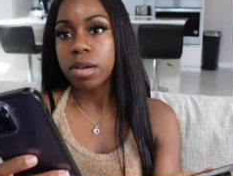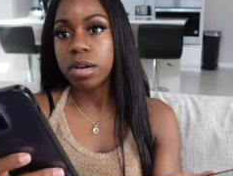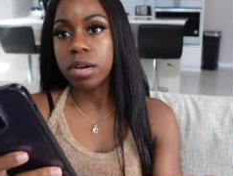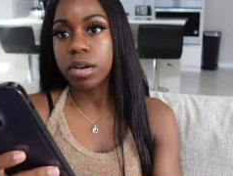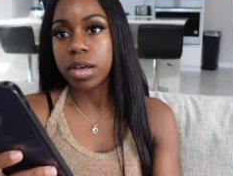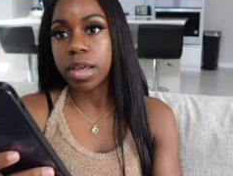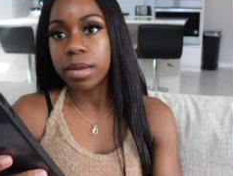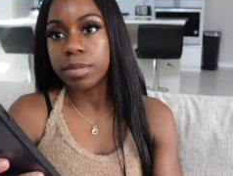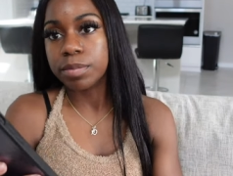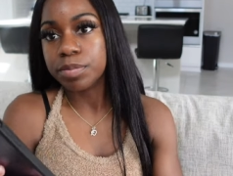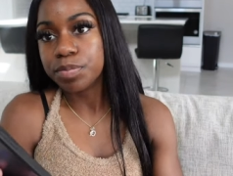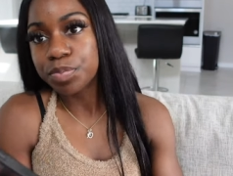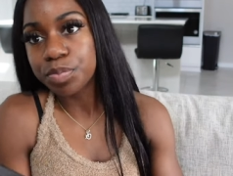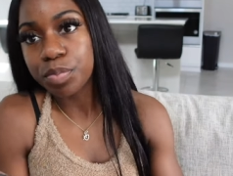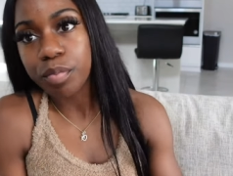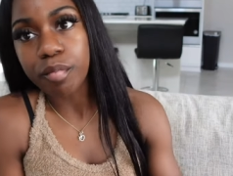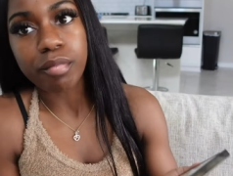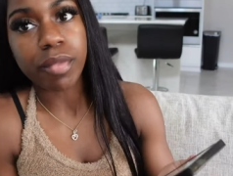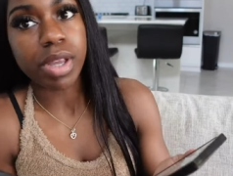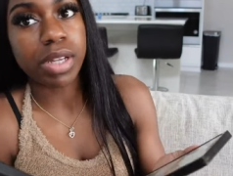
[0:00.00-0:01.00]
Okay.
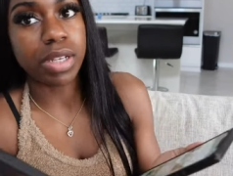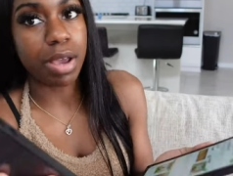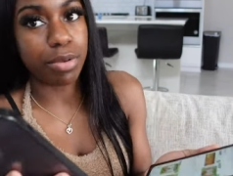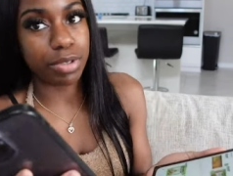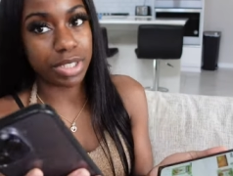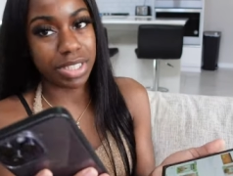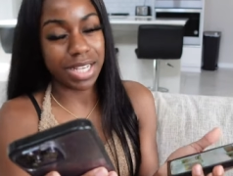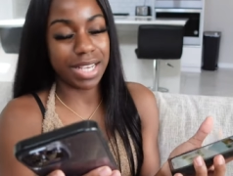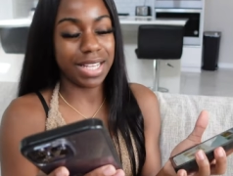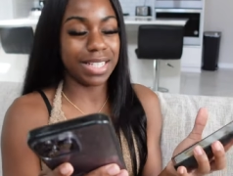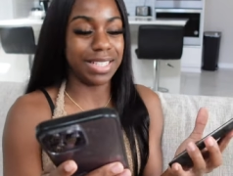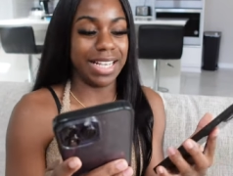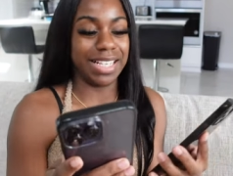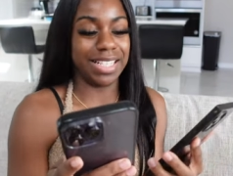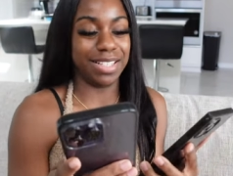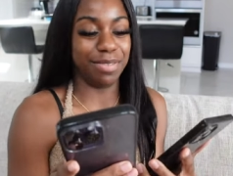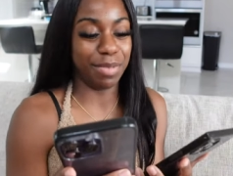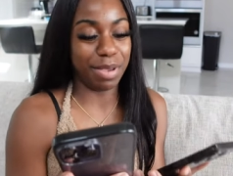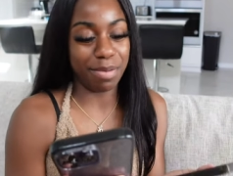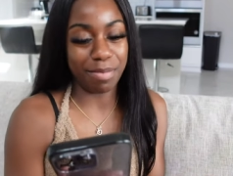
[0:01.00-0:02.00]
That was Ted
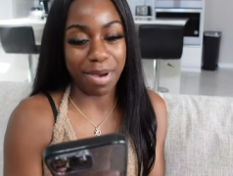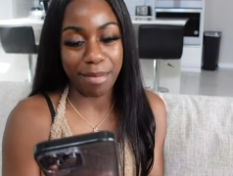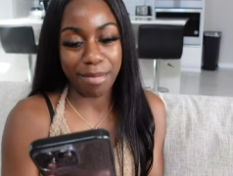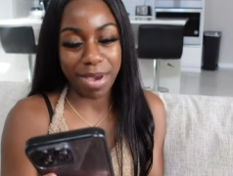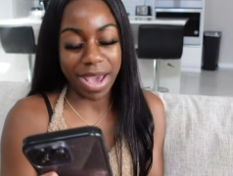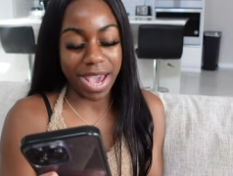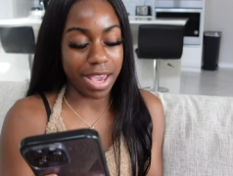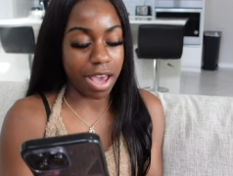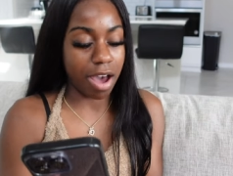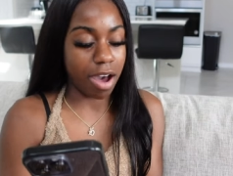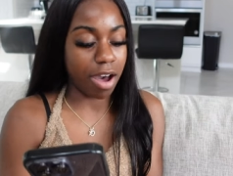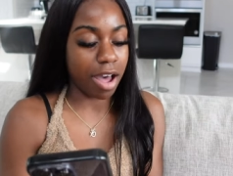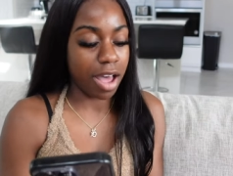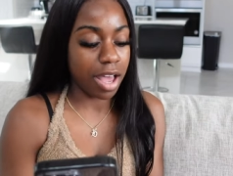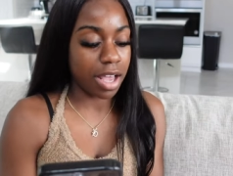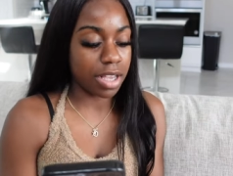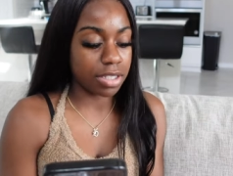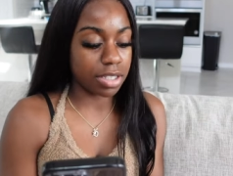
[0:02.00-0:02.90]
texting me, my bad, y'all.